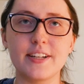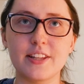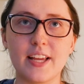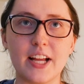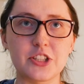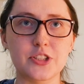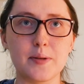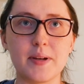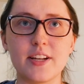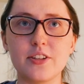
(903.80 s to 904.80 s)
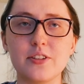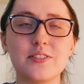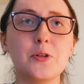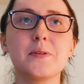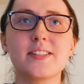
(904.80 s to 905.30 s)
end of the cancer treatment
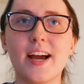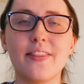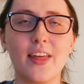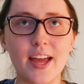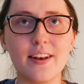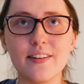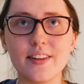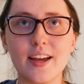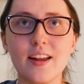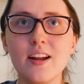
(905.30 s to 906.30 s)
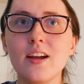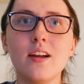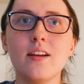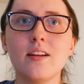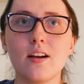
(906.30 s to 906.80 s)
and you decide then that
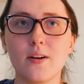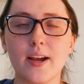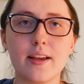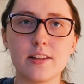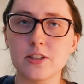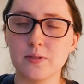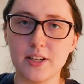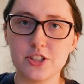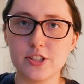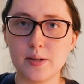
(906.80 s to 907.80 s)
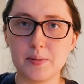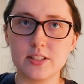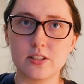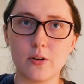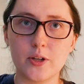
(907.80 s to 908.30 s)
okay, this relationship
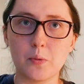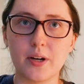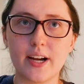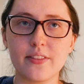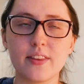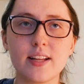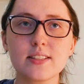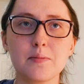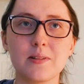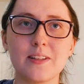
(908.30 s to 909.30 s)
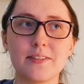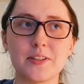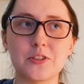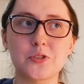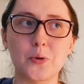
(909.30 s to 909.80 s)
isn't going to work out, then that's a completely
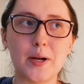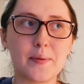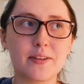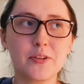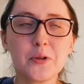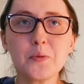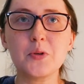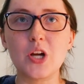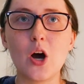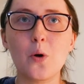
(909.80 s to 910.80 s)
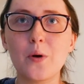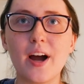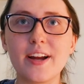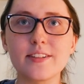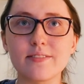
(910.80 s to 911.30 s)
different story. But if you know
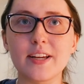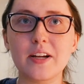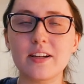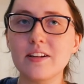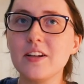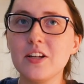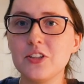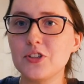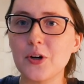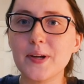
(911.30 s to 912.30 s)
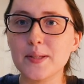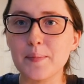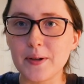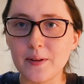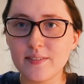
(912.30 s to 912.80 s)
kind of like during the
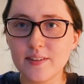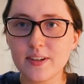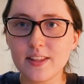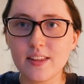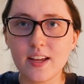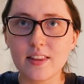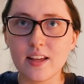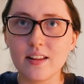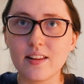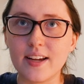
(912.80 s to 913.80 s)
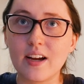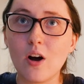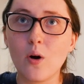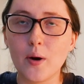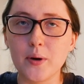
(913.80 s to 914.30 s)
middle of everything that like,
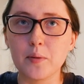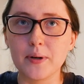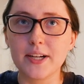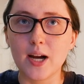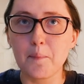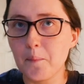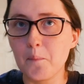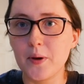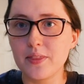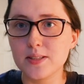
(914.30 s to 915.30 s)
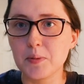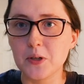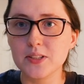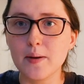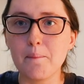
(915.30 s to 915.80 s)
oh, I want to break up with this
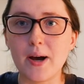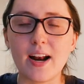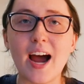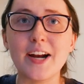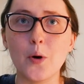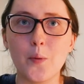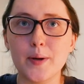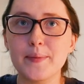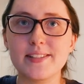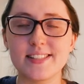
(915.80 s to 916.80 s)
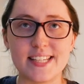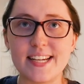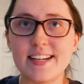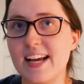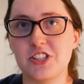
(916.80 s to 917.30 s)
person, but I don't want to be
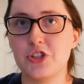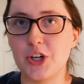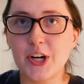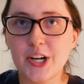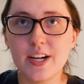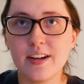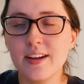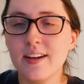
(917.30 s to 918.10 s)
seen as a jerk,